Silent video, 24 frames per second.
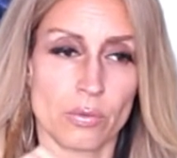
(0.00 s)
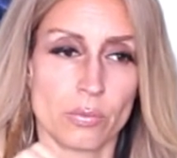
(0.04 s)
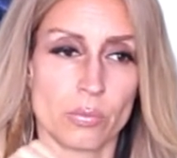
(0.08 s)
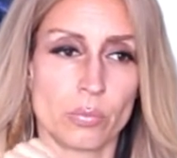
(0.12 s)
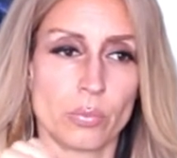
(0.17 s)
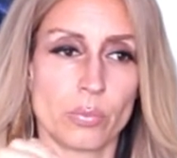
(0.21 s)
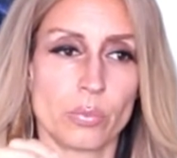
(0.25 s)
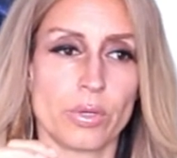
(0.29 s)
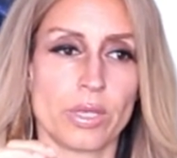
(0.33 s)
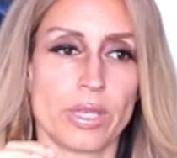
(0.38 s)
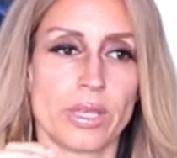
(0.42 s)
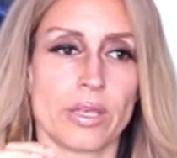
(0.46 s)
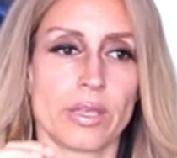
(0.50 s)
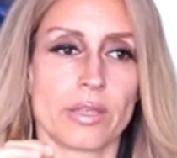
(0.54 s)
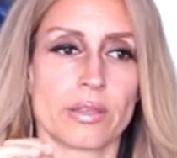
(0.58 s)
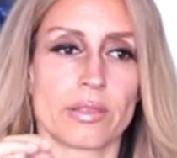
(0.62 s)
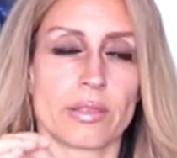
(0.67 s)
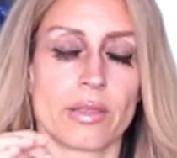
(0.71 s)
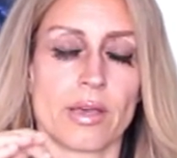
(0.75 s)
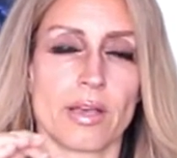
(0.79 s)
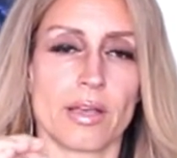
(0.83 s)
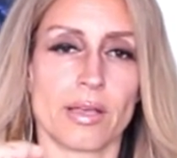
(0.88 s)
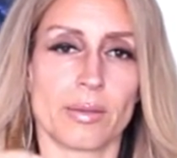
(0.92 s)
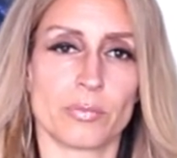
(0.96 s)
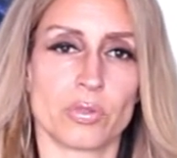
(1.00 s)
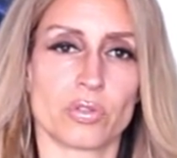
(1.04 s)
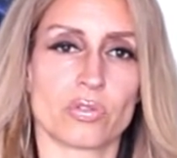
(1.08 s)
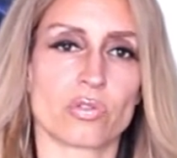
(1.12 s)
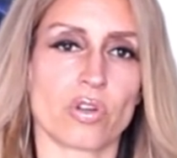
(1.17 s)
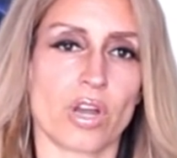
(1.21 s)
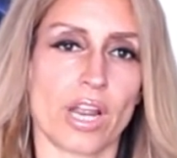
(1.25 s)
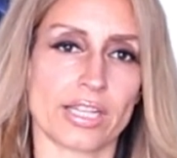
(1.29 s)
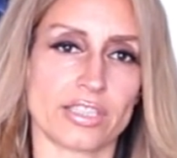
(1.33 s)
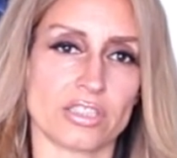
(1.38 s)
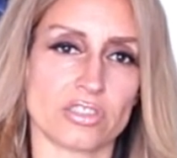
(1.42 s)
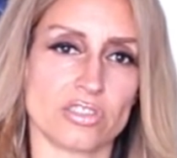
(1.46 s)
with
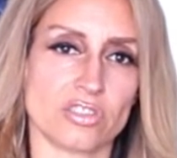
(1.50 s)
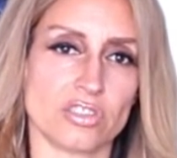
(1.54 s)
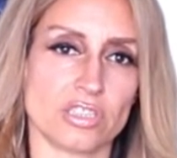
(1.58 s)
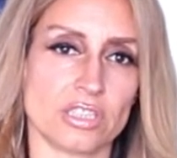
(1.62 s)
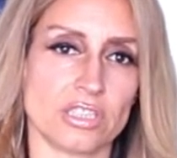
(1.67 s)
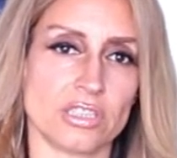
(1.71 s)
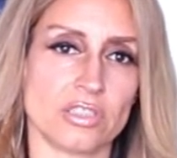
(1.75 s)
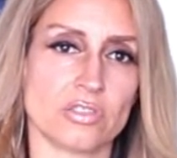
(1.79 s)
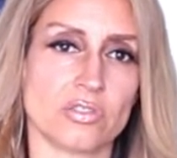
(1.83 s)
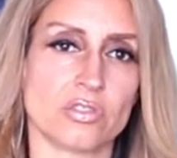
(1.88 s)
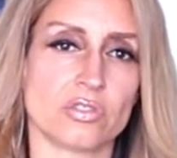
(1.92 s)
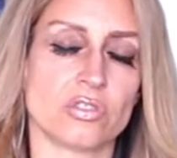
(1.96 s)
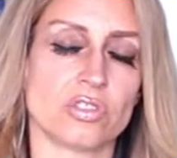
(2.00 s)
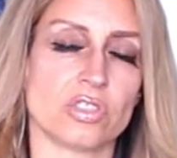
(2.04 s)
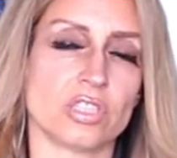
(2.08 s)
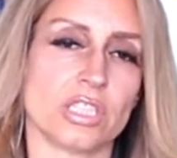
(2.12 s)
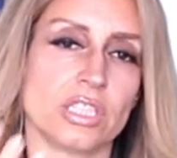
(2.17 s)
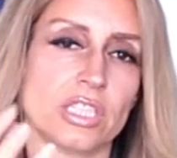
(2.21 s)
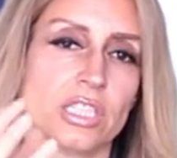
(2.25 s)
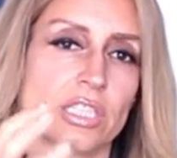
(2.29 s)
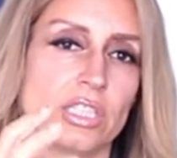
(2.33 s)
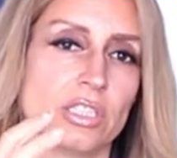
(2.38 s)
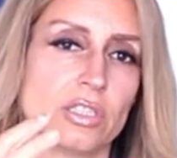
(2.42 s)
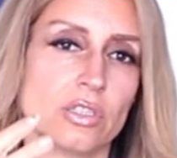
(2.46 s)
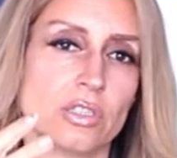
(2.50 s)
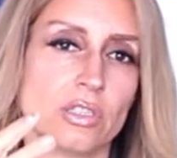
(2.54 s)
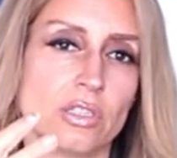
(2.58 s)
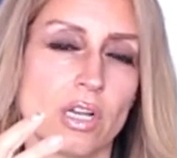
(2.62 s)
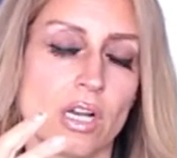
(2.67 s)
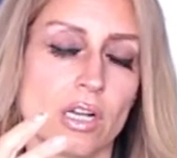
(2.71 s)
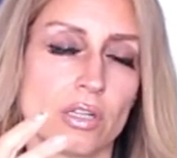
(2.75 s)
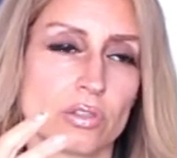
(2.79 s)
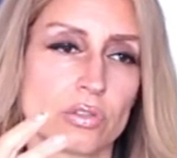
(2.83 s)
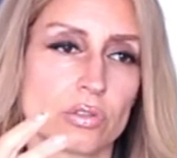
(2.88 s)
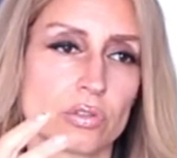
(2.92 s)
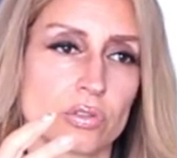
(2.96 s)
strategies to
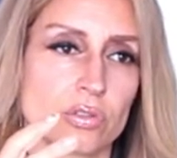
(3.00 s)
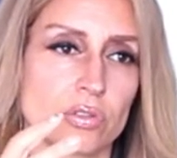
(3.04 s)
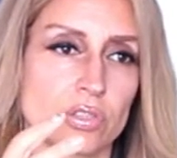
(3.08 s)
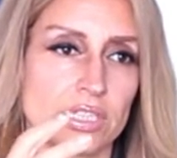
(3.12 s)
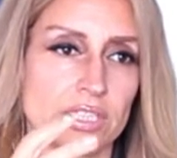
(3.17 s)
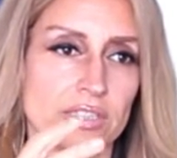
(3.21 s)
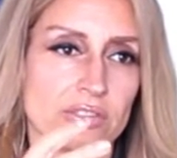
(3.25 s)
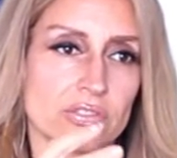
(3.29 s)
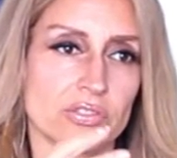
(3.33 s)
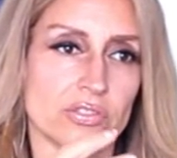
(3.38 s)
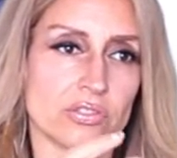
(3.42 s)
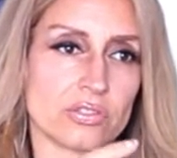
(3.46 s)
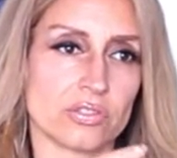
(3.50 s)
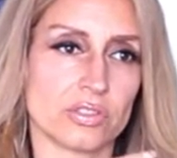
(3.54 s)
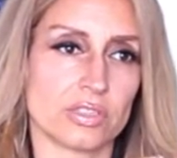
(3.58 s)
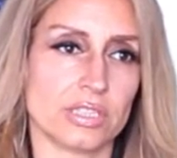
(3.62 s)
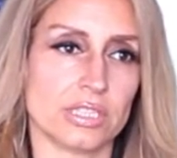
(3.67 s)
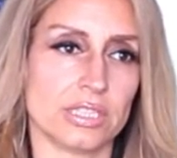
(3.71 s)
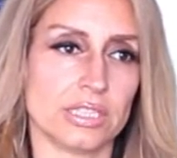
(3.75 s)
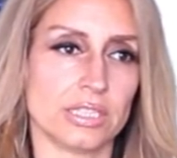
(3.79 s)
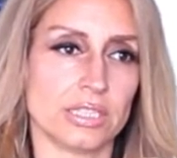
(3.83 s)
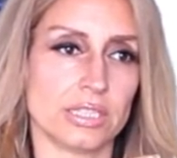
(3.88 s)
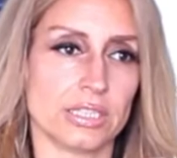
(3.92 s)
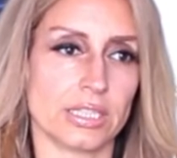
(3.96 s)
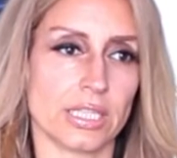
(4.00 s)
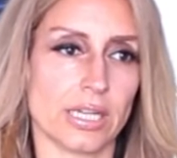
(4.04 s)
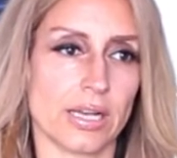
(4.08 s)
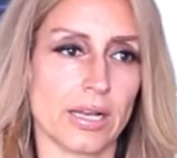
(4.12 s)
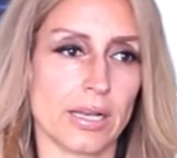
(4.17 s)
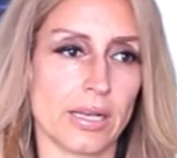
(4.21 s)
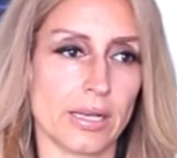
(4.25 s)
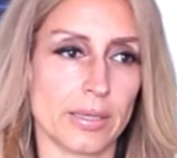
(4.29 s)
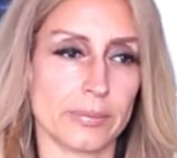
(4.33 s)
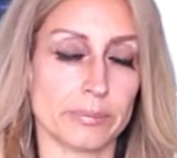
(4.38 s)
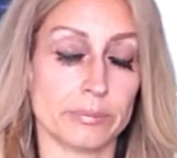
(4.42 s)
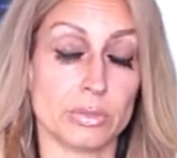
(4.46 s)
increase the
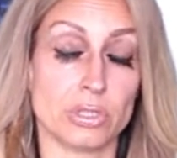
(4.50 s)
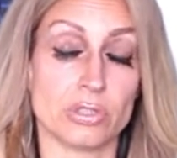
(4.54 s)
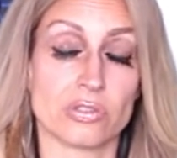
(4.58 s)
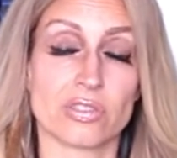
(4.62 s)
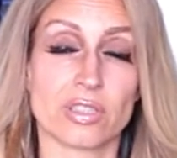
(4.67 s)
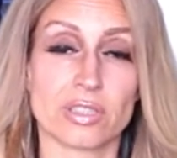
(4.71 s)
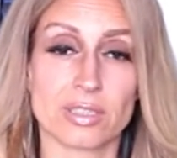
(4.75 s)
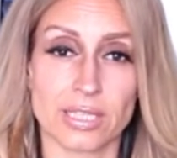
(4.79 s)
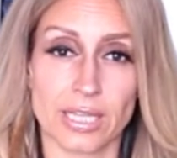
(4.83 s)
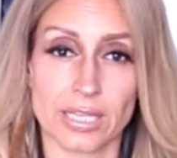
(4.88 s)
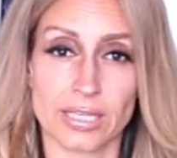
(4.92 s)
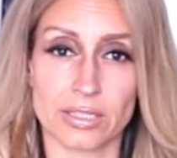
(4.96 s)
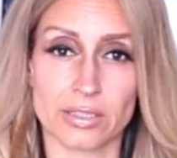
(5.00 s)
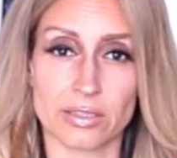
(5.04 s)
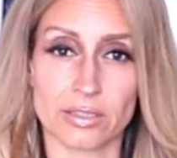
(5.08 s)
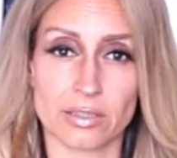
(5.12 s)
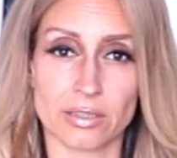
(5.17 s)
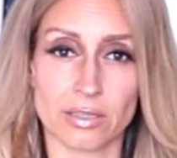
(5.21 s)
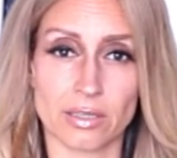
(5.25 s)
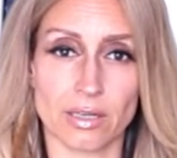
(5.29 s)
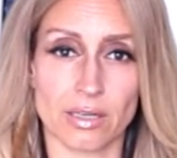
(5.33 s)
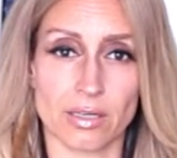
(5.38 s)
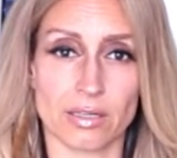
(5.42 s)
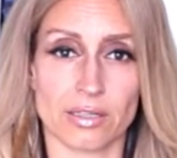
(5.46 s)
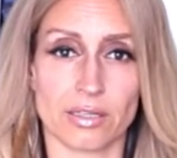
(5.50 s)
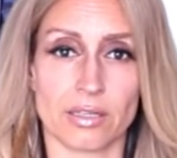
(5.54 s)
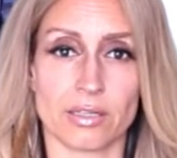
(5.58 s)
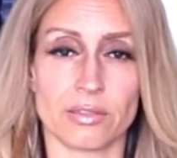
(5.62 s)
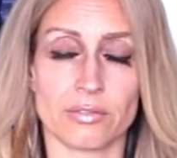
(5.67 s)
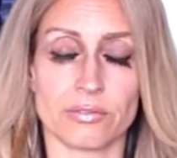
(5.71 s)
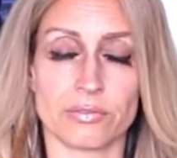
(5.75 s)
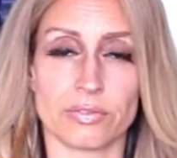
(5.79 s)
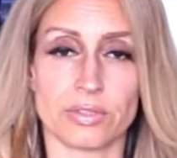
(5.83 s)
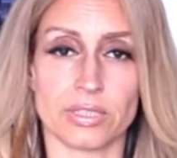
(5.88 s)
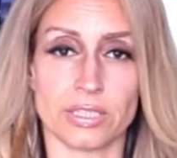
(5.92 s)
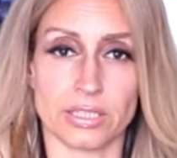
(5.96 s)
mucin layer
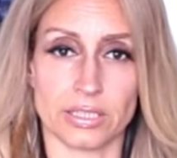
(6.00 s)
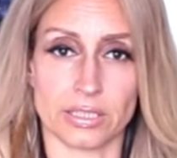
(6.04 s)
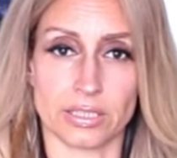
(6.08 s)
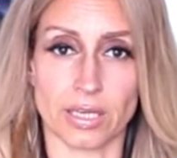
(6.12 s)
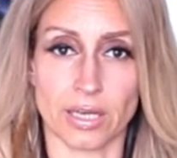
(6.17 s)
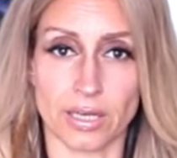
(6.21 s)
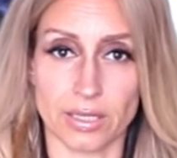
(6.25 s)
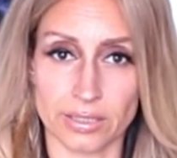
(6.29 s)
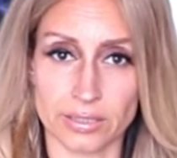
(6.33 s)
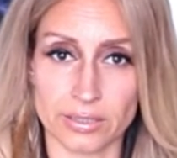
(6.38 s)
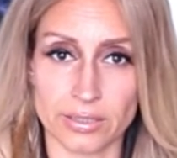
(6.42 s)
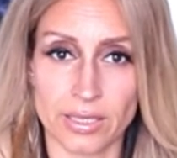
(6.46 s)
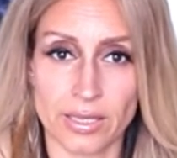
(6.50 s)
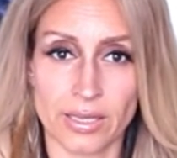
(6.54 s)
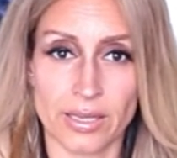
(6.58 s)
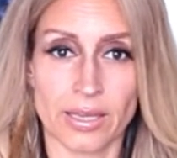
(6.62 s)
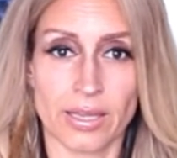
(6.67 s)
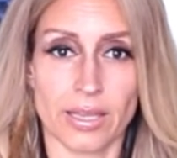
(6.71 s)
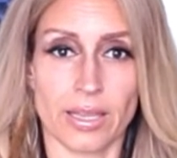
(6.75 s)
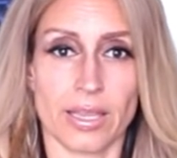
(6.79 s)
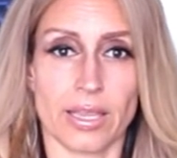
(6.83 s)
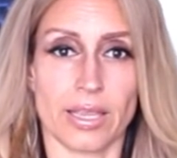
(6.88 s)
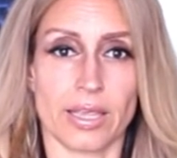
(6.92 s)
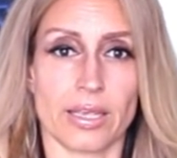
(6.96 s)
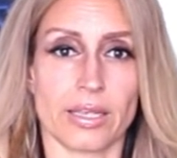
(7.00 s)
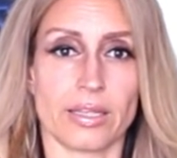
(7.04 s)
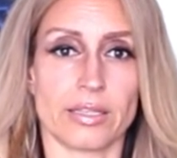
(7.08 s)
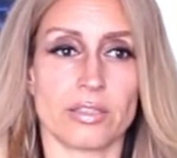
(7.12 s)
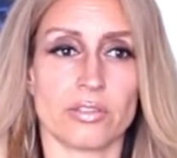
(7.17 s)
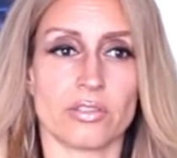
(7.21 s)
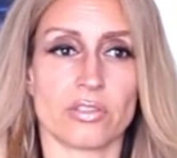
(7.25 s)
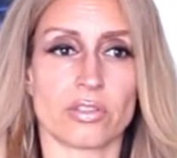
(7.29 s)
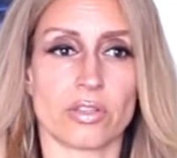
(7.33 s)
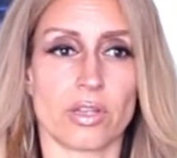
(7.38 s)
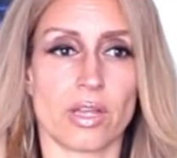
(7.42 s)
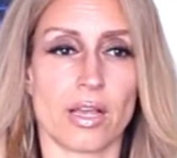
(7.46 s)
of the gut
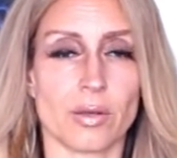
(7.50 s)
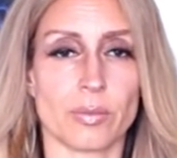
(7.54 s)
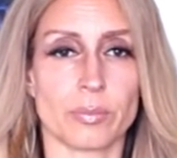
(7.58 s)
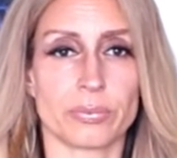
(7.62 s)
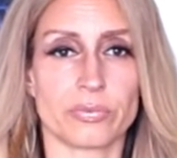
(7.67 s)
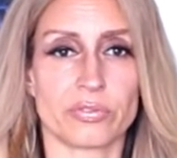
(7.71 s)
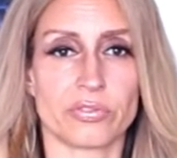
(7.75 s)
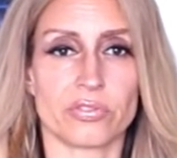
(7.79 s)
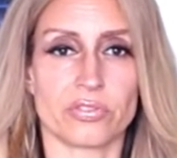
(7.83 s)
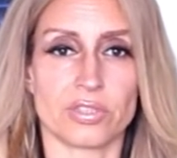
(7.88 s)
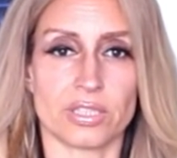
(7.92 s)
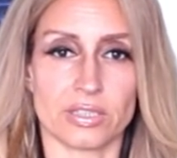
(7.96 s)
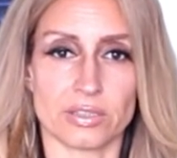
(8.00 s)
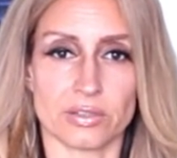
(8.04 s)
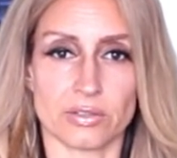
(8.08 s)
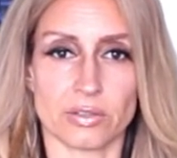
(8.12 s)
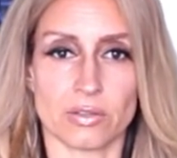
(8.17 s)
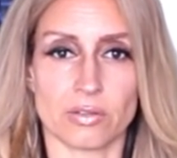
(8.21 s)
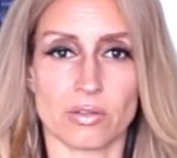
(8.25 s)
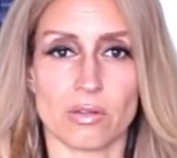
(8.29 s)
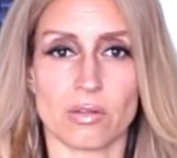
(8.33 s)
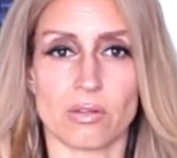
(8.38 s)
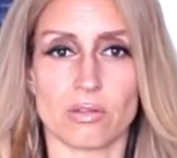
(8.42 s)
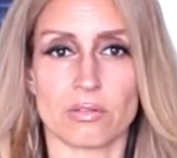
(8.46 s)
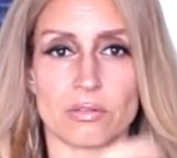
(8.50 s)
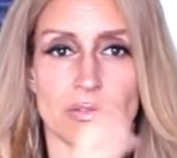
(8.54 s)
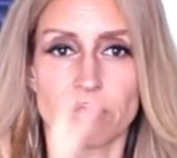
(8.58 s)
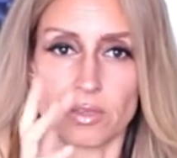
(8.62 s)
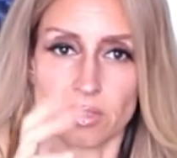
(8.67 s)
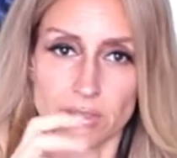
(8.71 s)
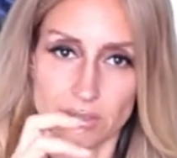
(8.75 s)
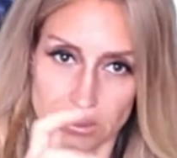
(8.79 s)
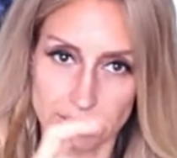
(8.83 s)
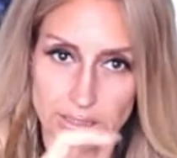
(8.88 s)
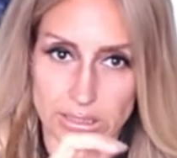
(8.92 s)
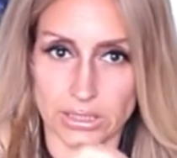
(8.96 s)
and help seal
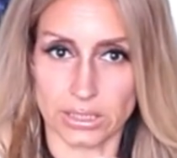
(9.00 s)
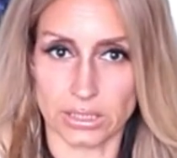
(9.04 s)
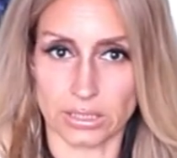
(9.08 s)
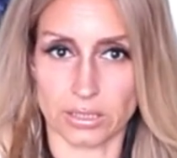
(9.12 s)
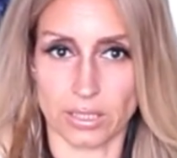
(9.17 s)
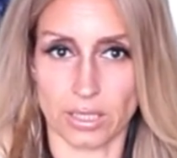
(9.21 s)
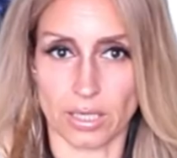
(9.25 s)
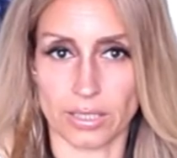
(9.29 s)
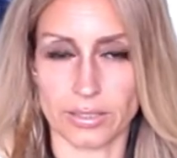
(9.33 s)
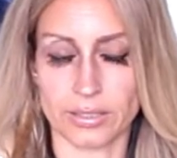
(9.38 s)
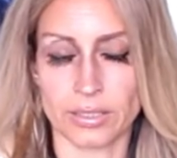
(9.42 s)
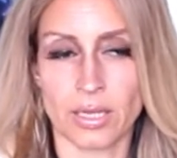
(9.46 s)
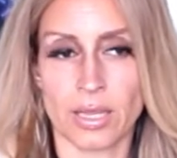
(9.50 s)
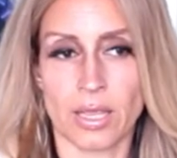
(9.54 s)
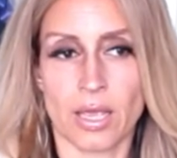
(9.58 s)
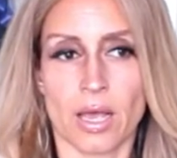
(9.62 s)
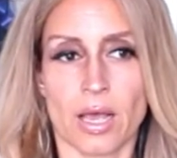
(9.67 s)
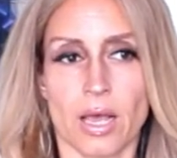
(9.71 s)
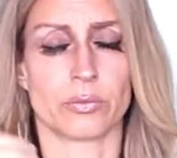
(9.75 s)
the leaky gut.